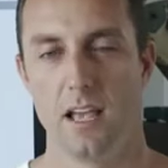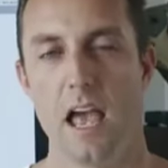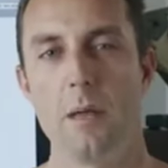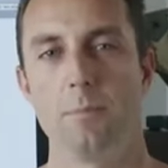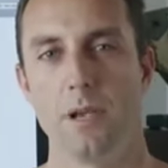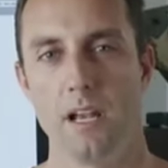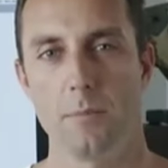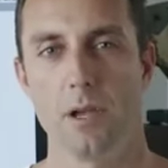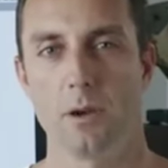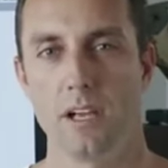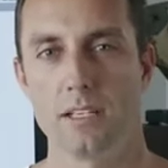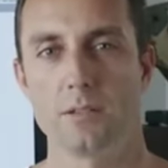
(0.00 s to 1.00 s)
At
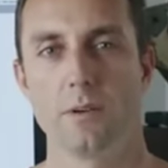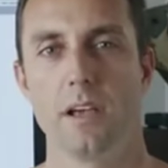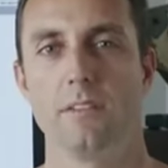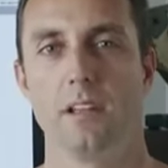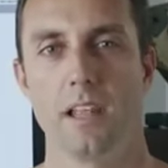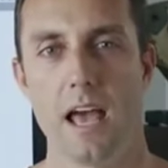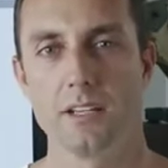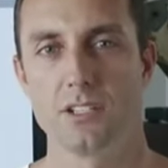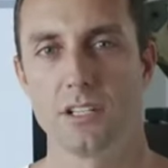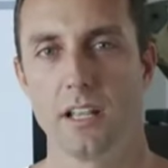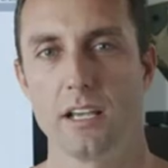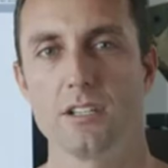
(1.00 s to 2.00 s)
BWS, we have a large
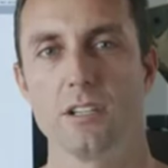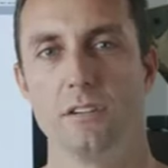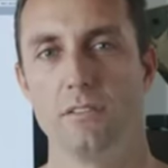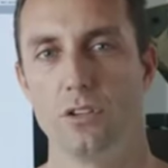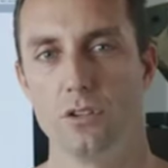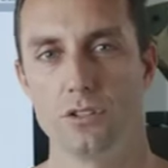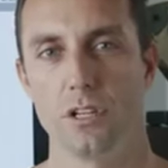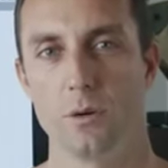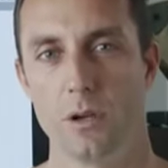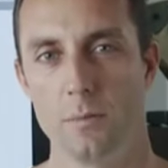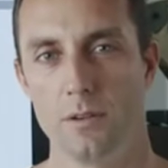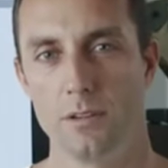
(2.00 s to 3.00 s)
selection of used
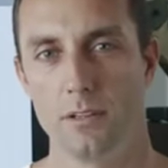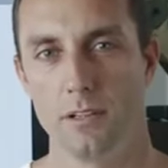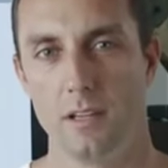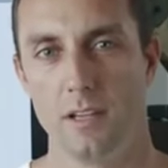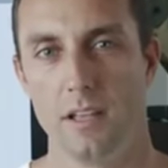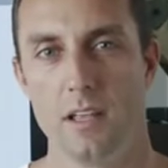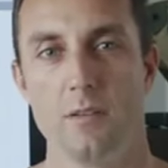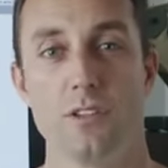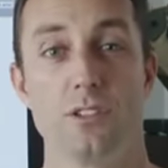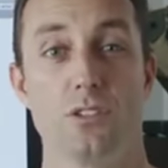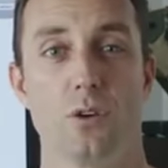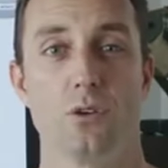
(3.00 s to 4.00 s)
equipment.
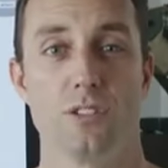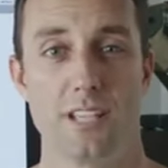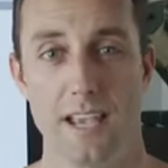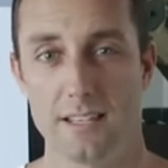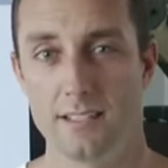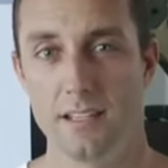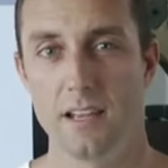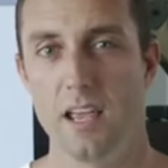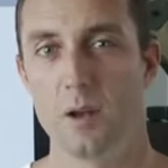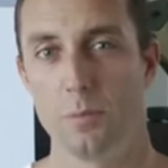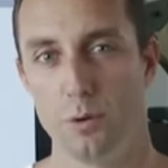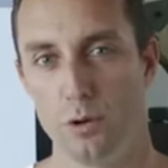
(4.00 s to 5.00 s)
This is all tested
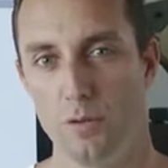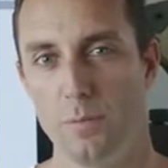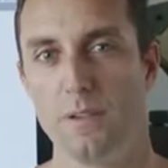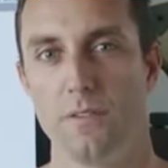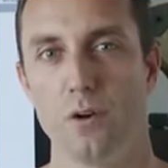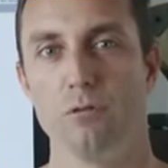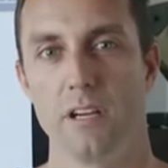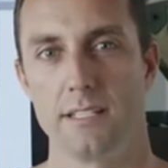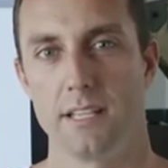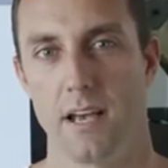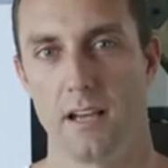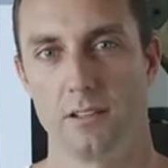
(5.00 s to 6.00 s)
and approved before
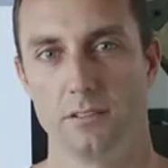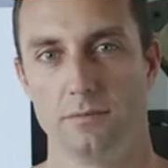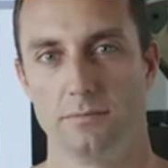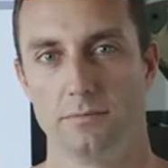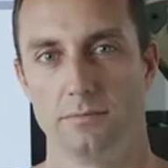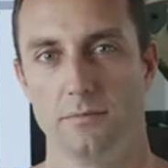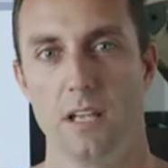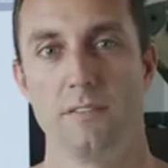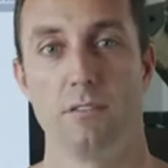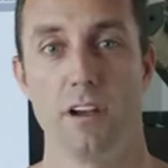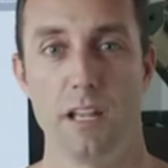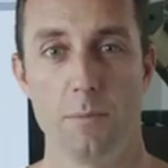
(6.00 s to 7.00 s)
resale.
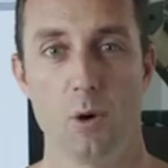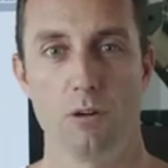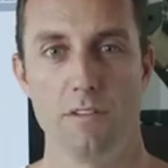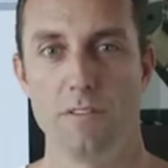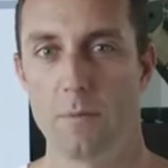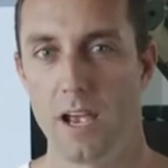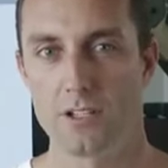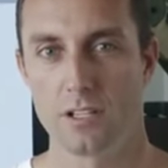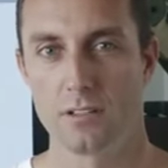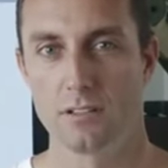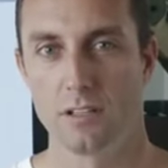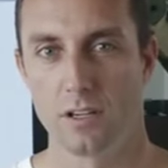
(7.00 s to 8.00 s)
For any more
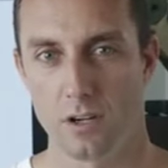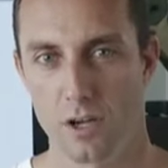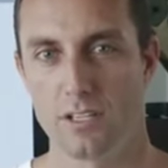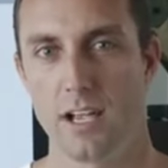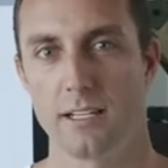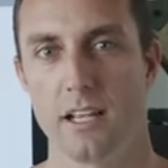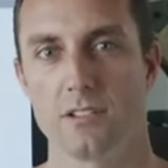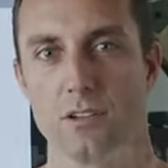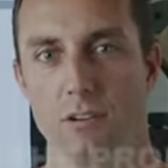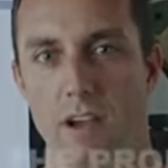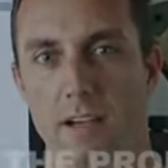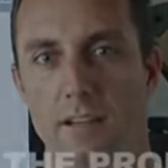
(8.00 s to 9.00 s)
information, contact us
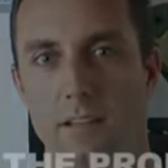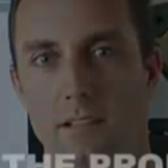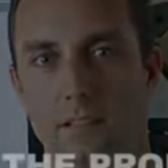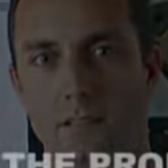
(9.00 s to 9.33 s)
direct.